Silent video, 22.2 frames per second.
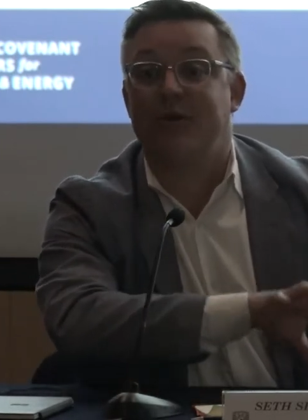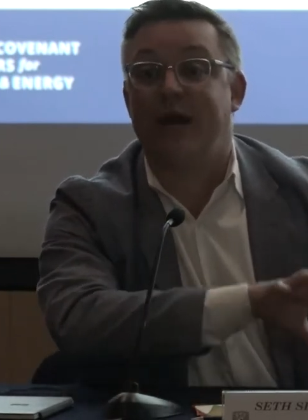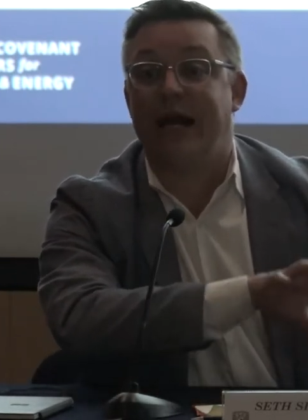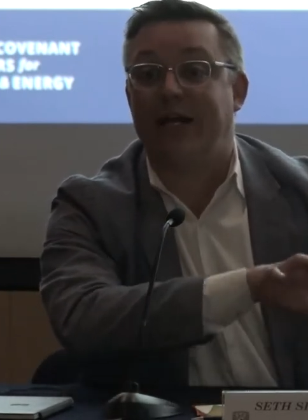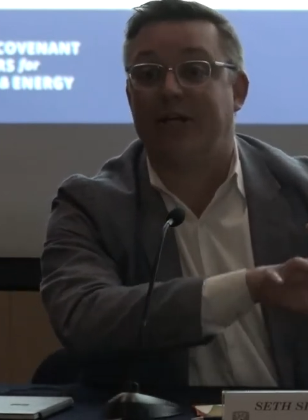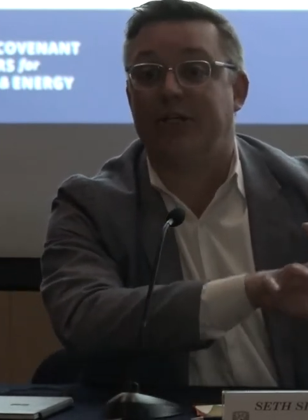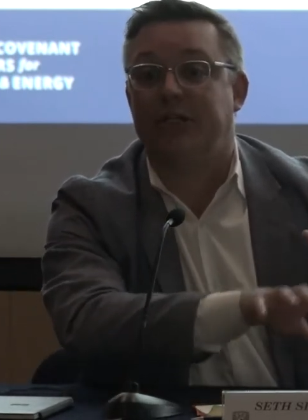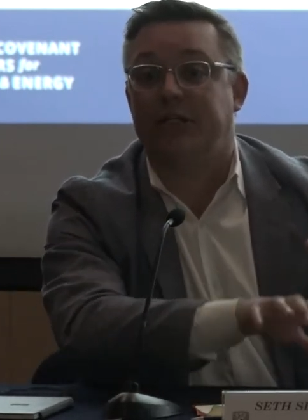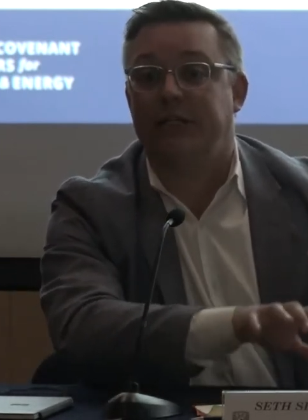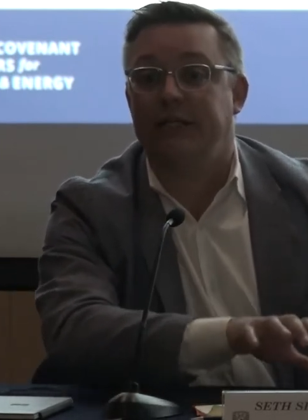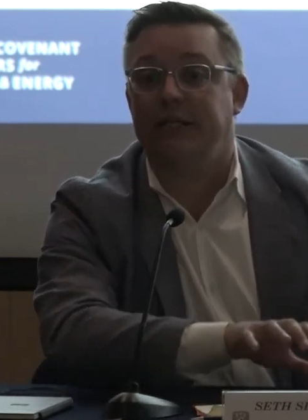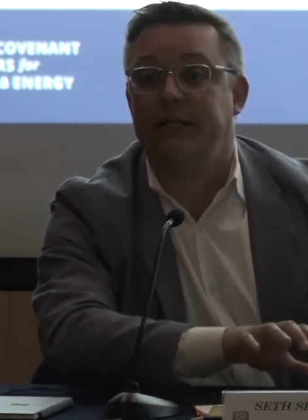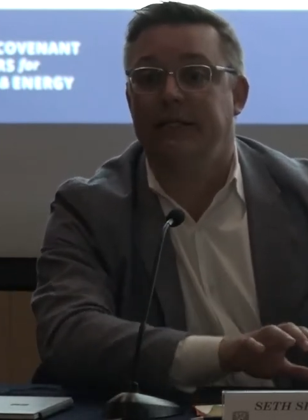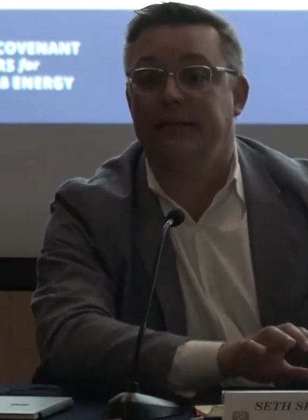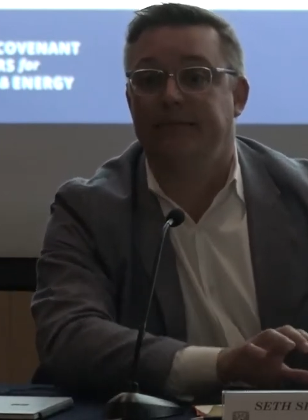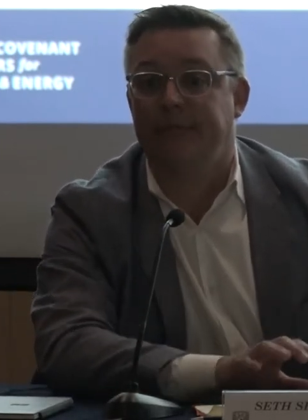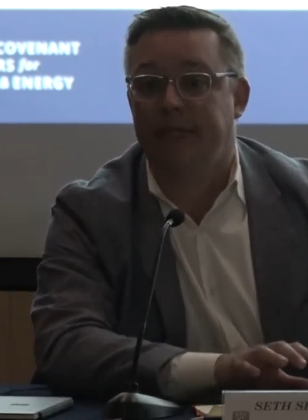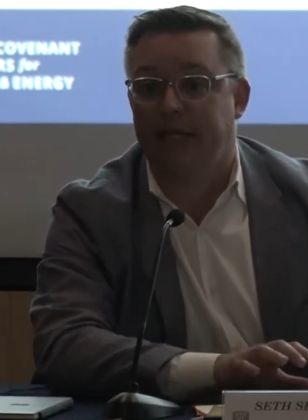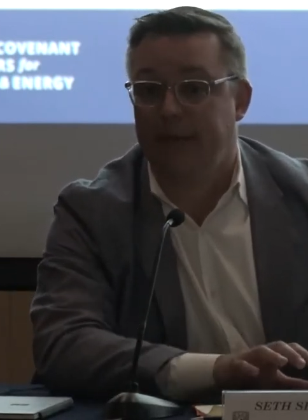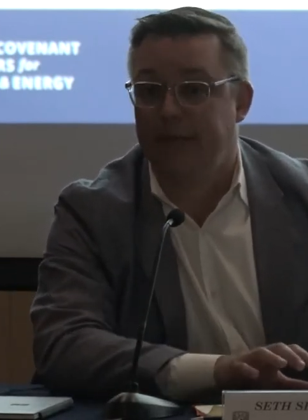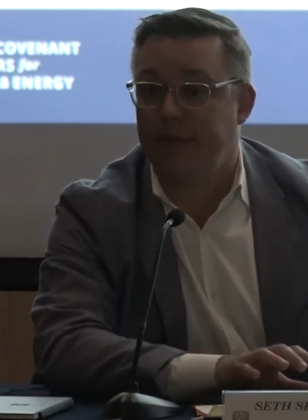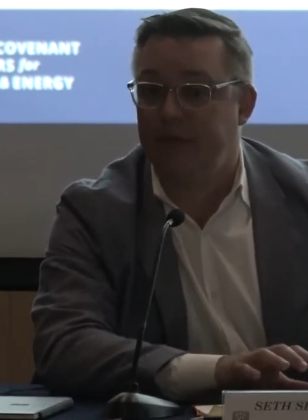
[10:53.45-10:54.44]
actually need them
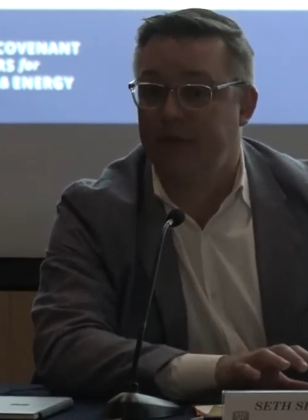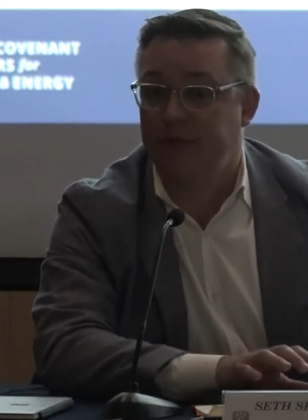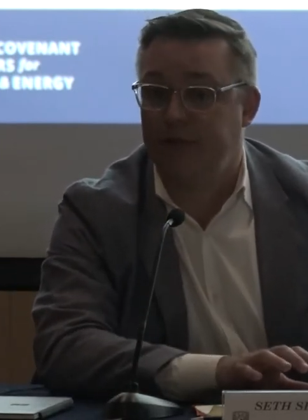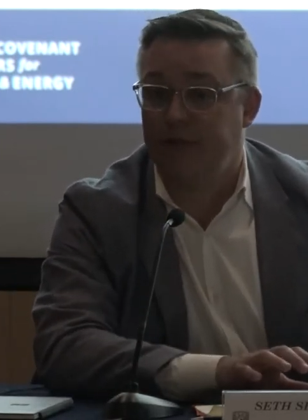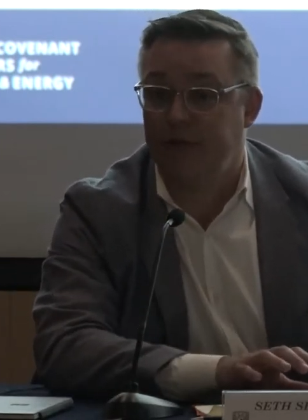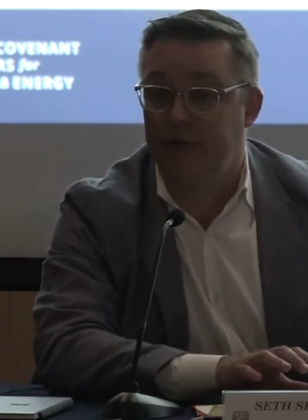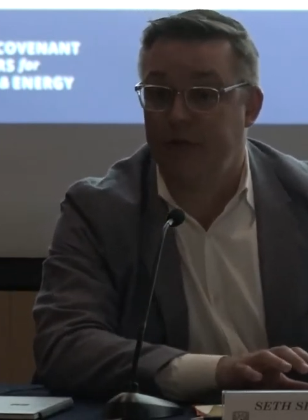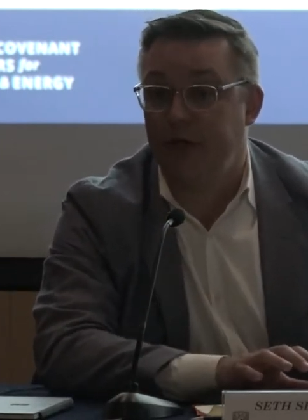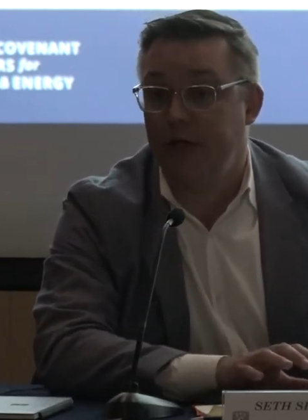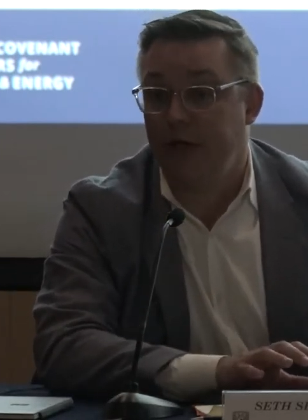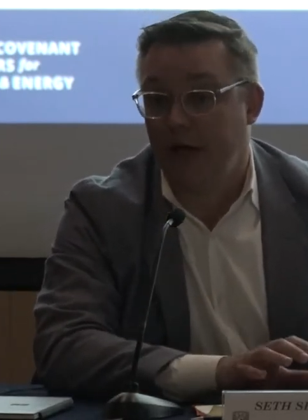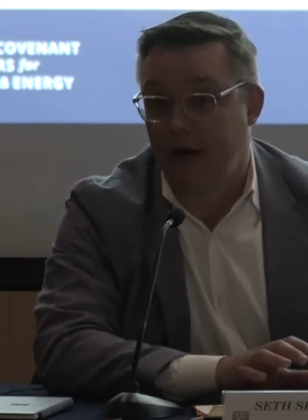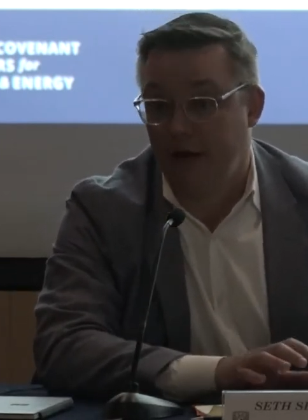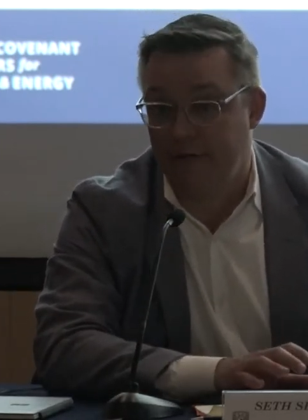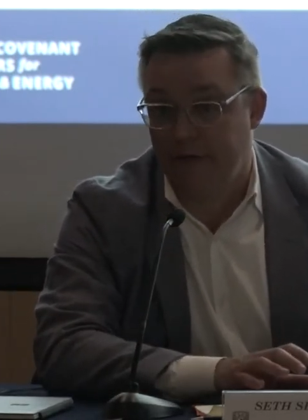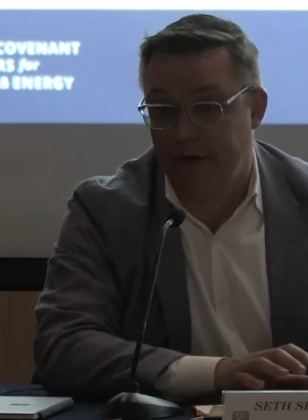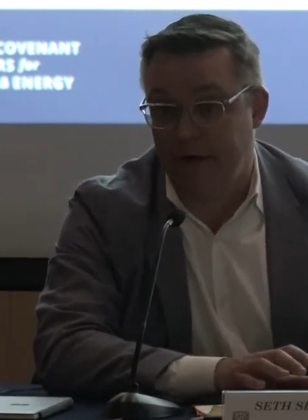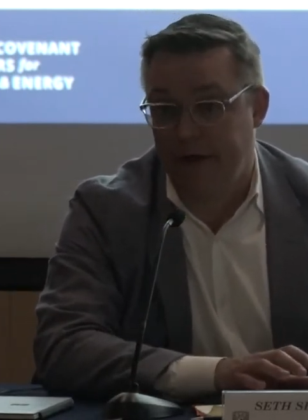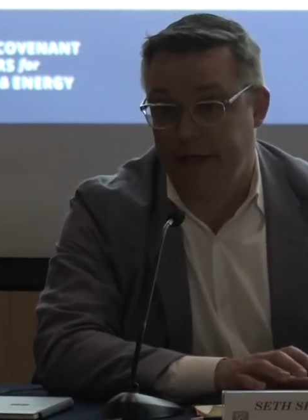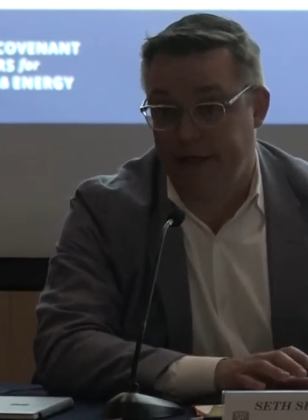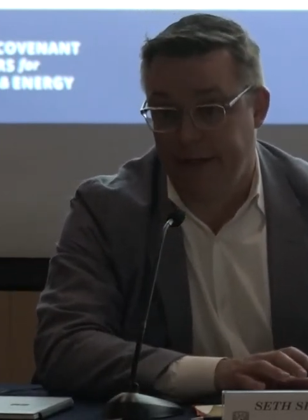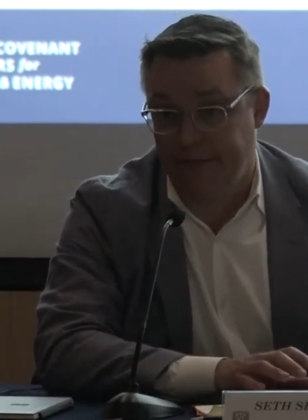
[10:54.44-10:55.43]
to commit to are
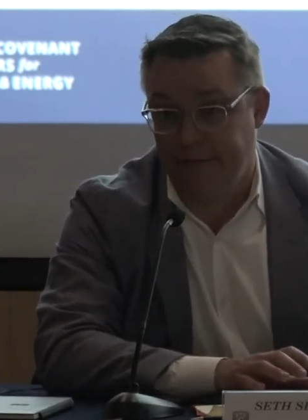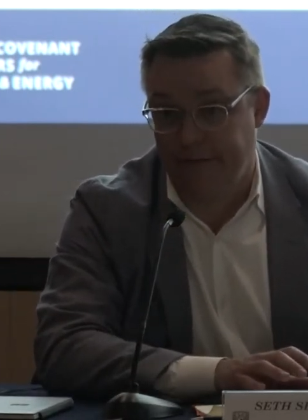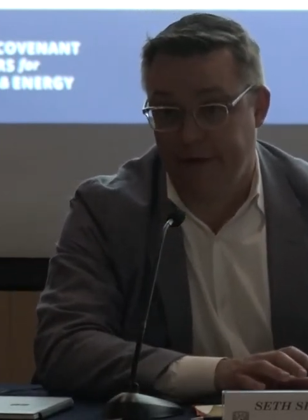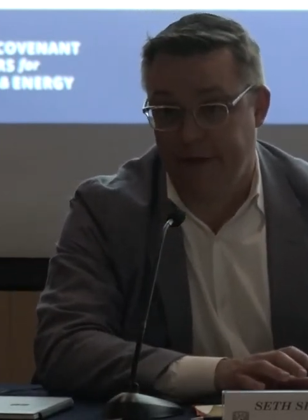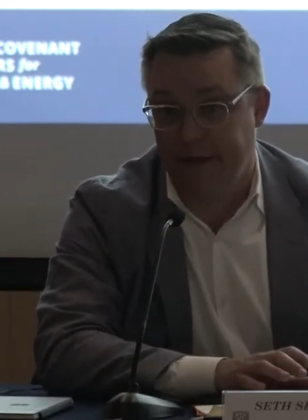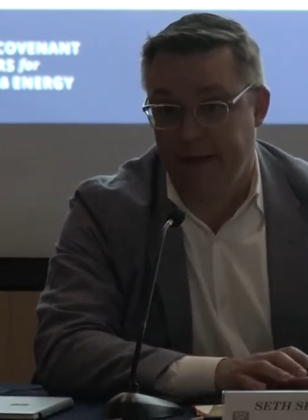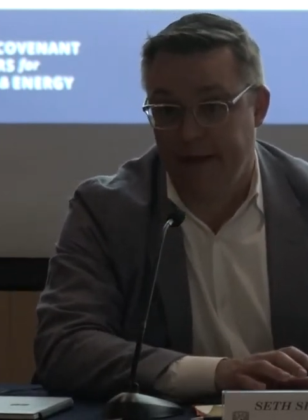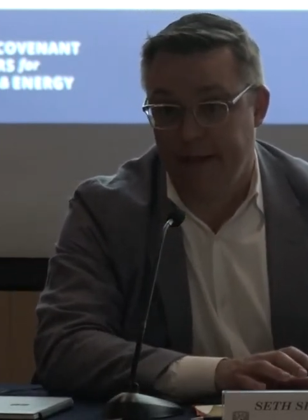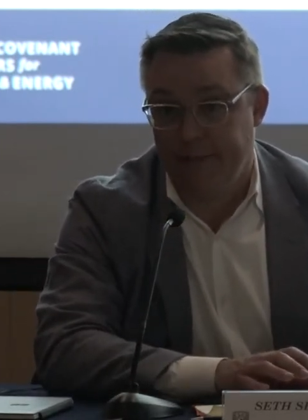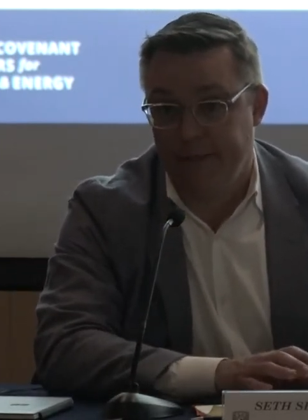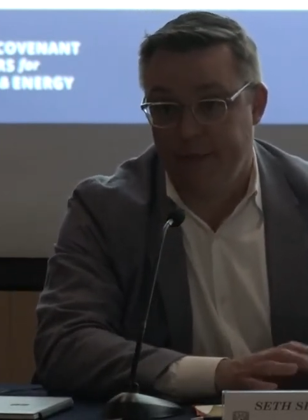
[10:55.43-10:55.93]
very different,